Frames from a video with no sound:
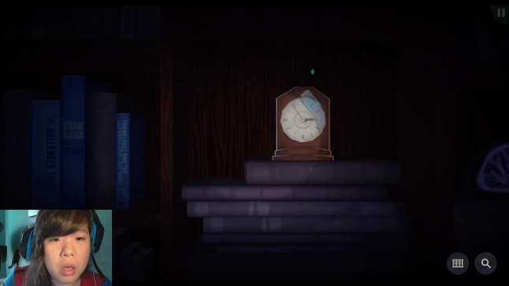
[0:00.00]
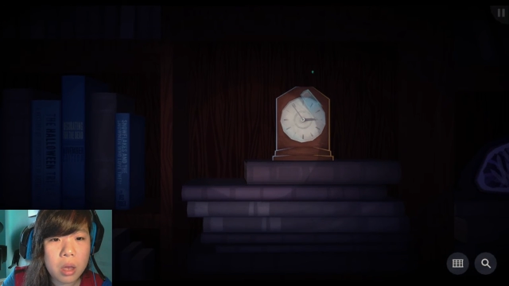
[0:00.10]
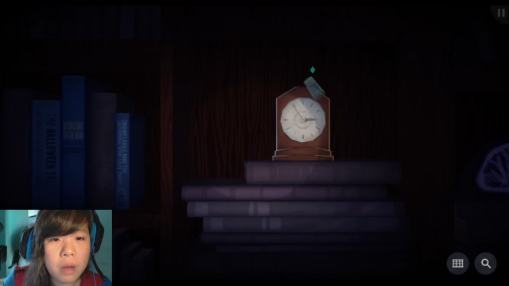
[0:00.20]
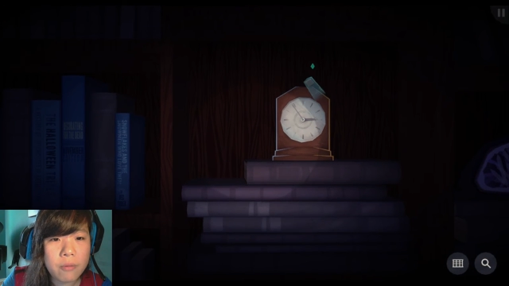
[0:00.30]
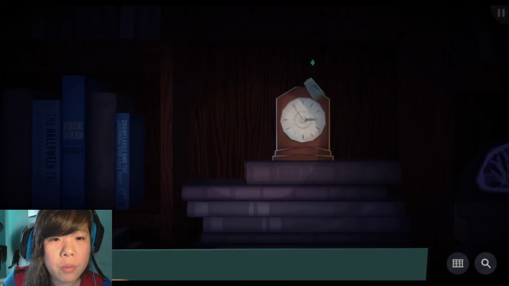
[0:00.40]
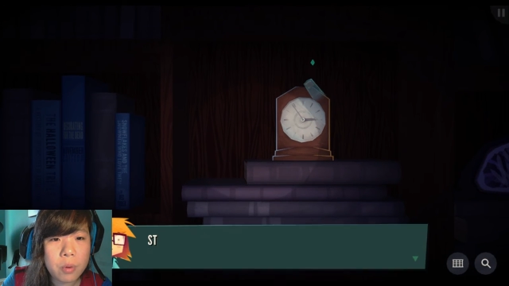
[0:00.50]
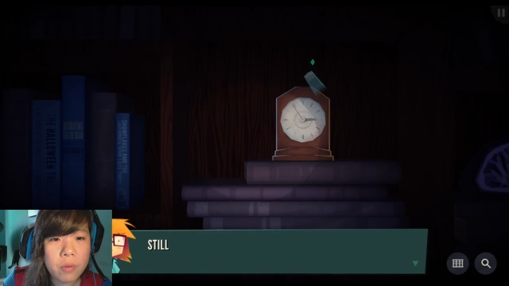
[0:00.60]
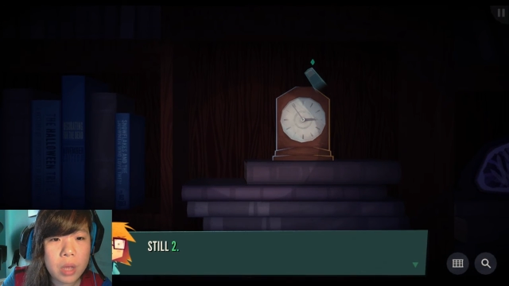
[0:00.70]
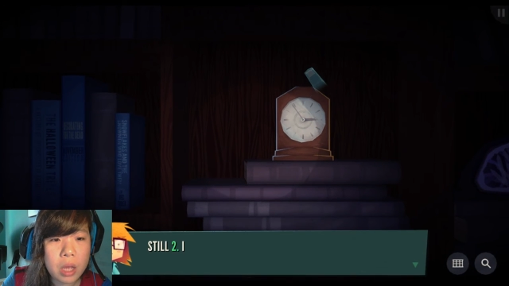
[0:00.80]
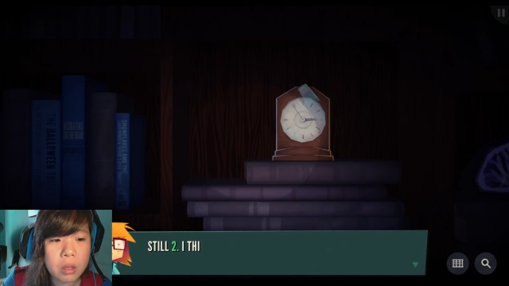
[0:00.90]
you moved
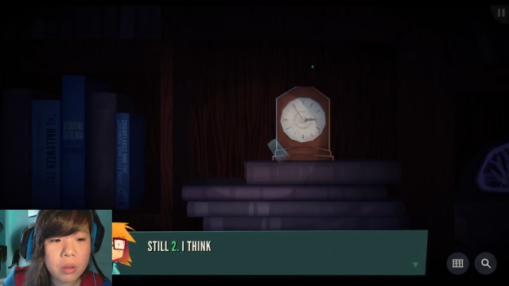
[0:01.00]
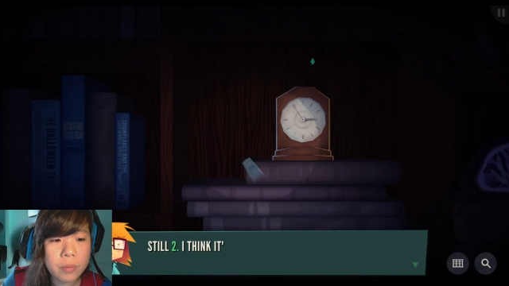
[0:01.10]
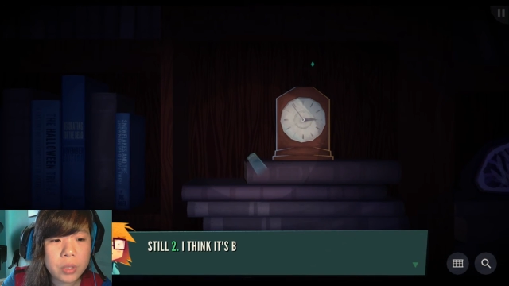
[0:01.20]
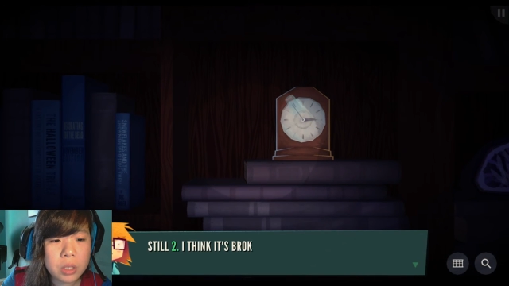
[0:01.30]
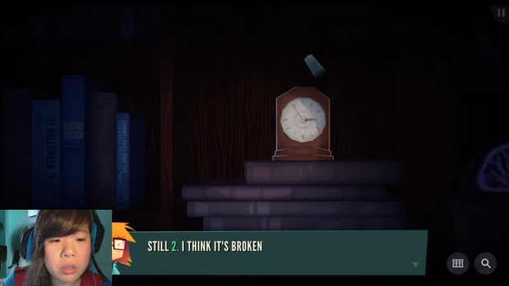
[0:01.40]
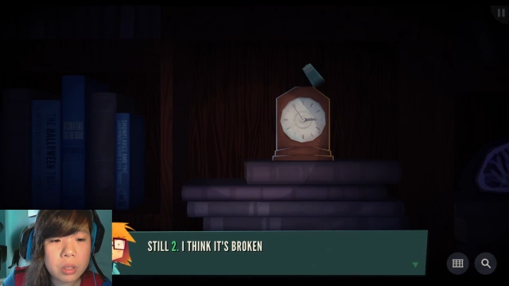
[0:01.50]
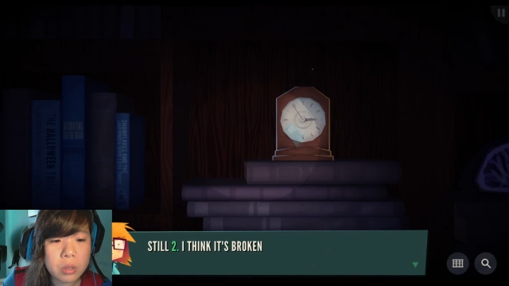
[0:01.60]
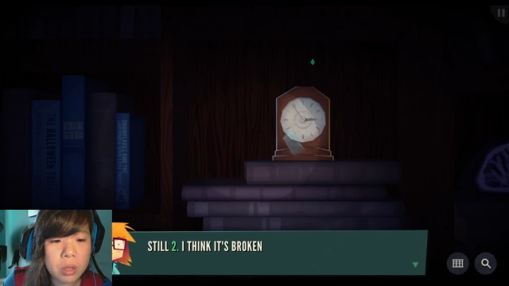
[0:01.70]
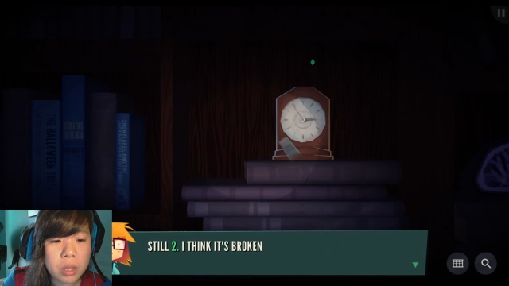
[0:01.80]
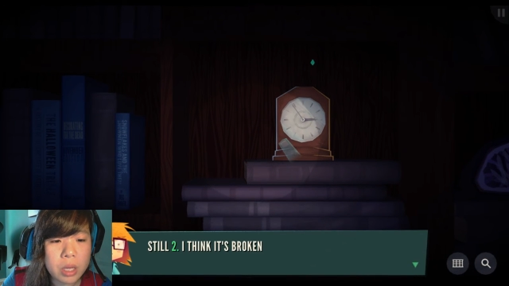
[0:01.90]
yet? Still 2,
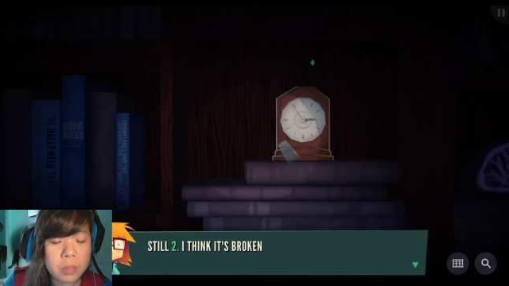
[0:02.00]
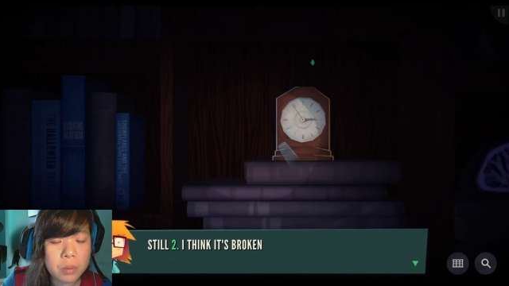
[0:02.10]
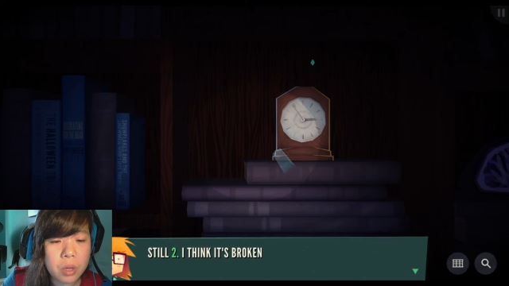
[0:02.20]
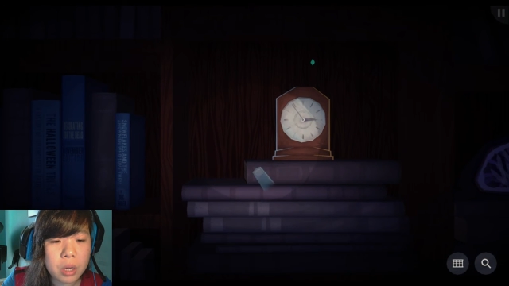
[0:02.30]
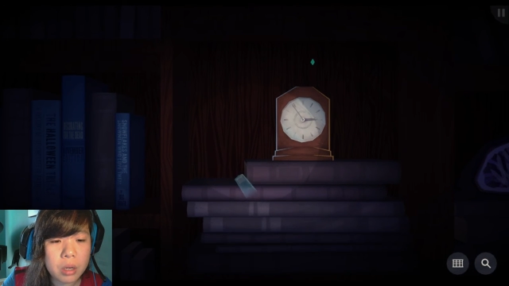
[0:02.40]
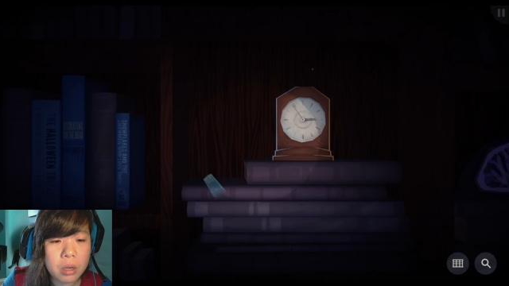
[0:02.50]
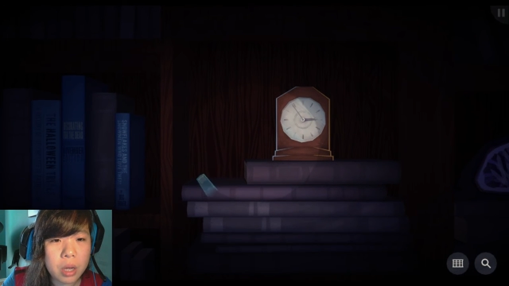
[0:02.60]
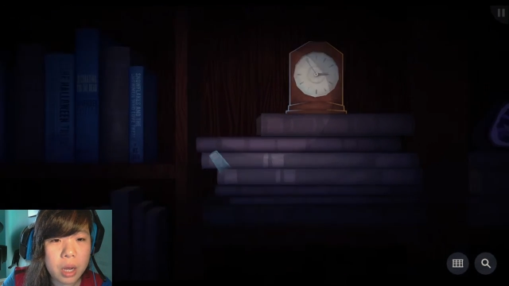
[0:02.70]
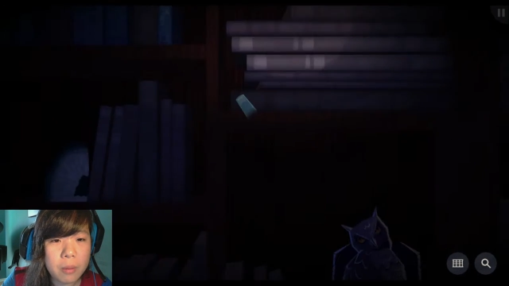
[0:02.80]
I think it's broken. Okay.